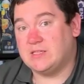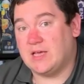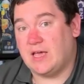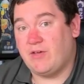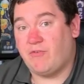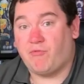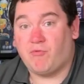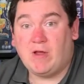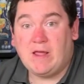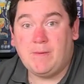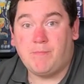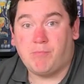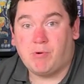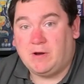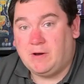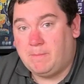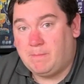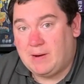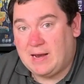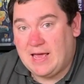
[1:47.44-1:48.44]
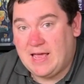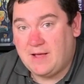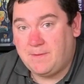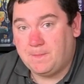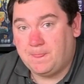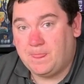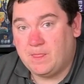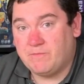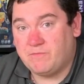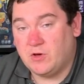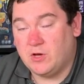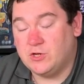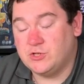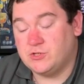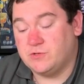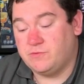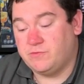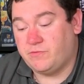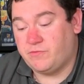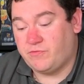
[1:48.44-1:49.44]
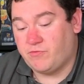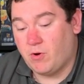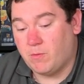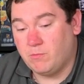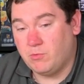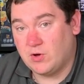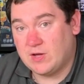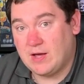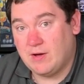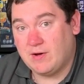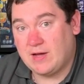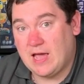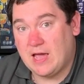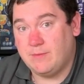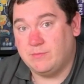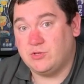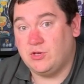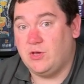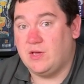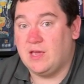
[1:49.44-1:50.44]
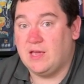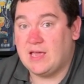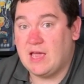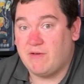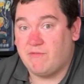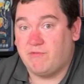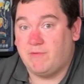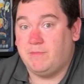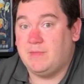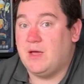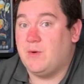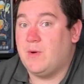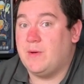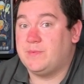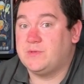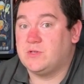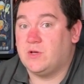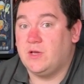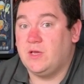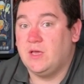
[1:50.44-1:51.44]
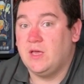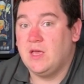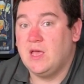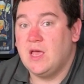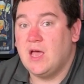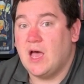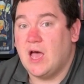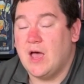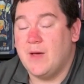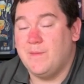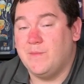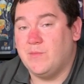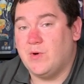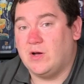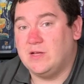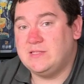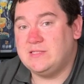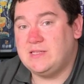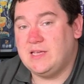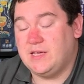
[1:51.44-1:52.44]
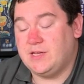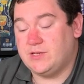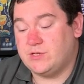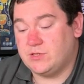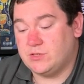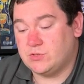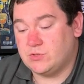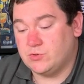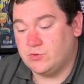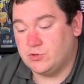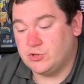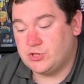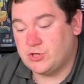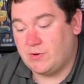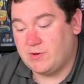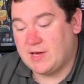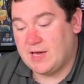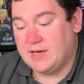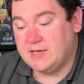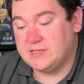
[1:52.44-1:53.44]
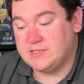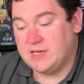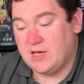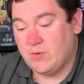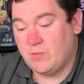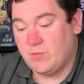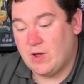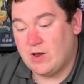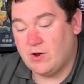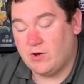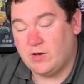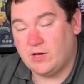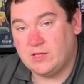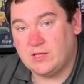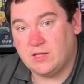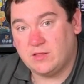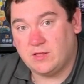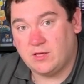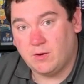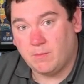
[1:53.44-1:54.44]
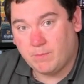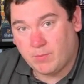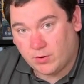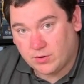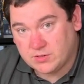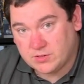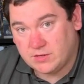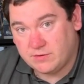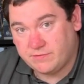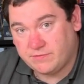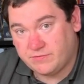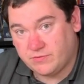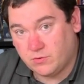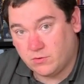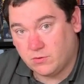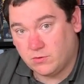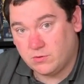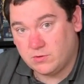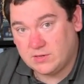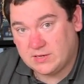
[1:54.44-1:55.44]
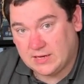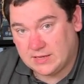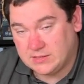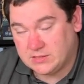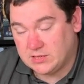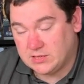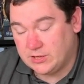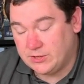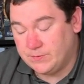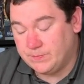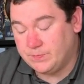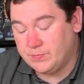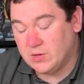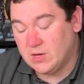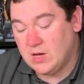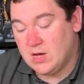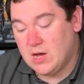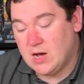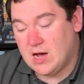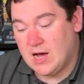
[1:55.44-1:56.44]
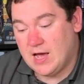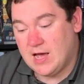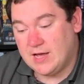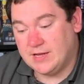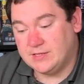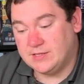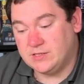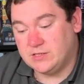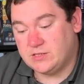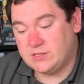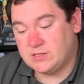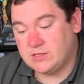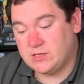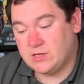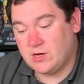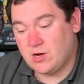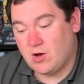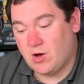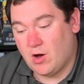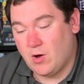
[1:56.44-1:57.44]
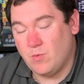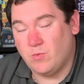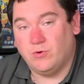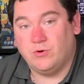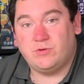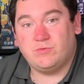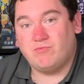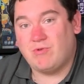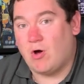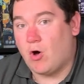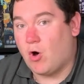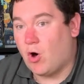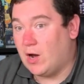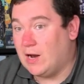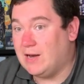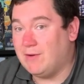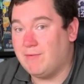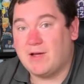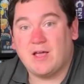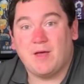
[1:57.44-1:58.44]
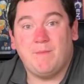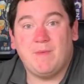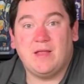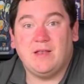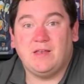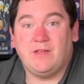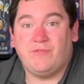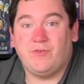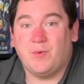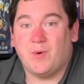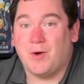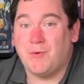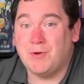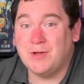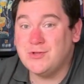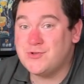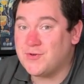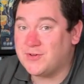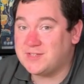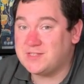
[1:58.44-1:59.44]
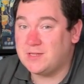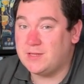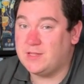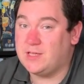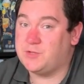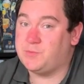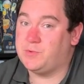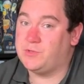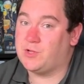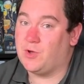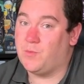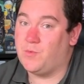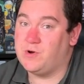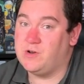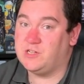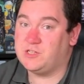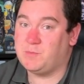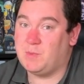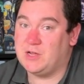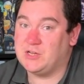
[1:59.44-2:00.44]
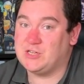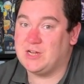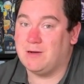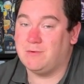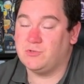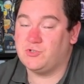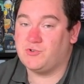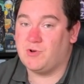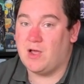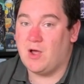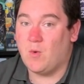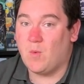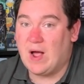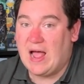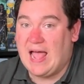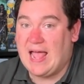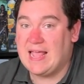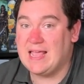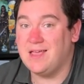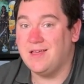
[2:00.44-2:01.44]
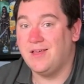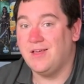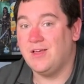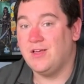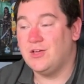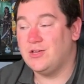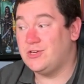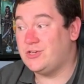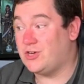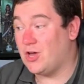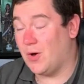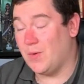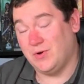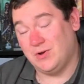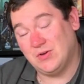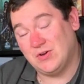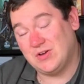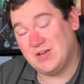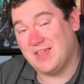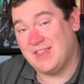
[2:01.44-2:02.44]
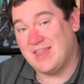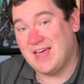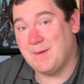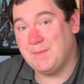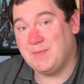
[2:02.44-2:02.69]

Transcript: a free print and play version from Lookout Games that you can get from their website. I did sort of showcase it when I did the unboxing for Cantaloop. And I would highly recommend, if you are interested in this but don't want to splash out straight away, go and look at that